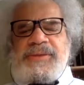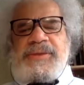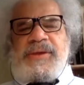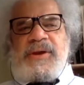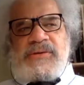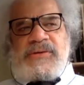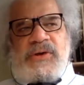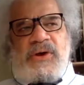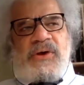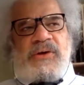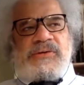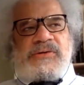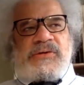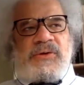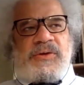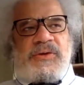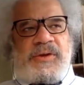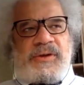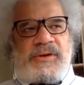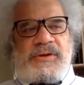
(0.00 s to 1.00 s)
There's
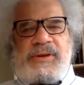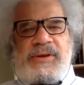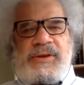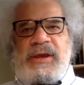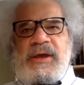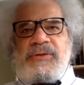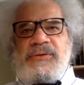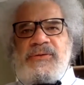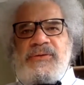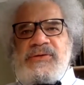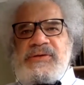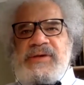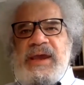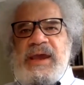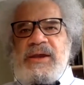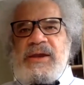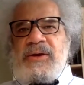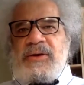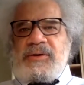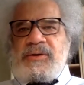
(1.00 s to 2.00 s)
also the
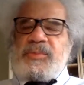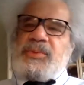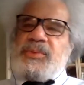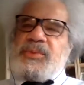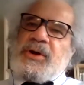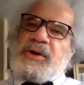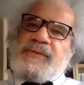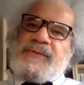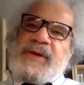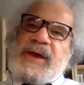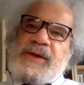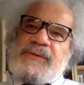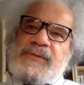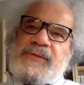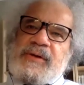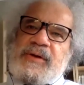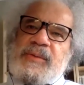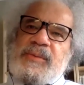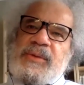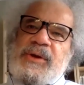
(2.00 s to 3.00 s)
understanding on the part of
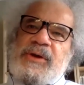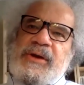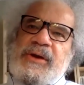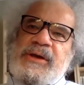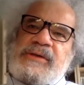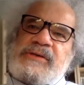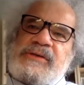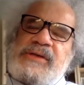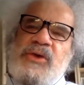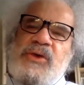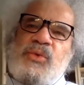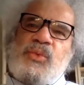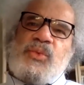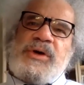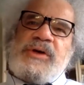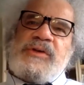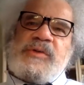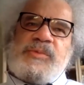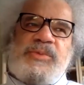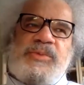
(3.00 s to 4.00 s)
African-Americans that
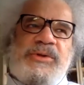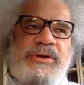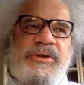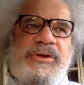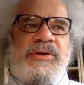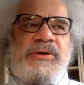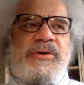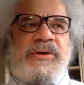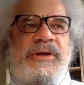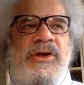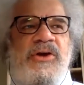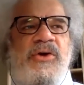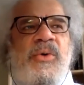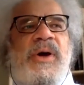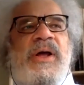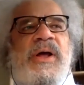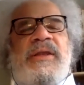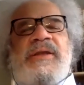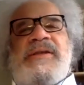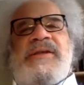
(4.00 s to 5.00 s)
once political
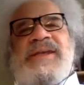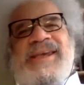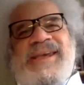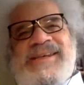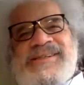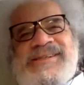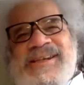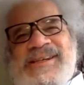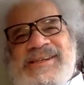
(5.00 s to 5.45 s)
equality is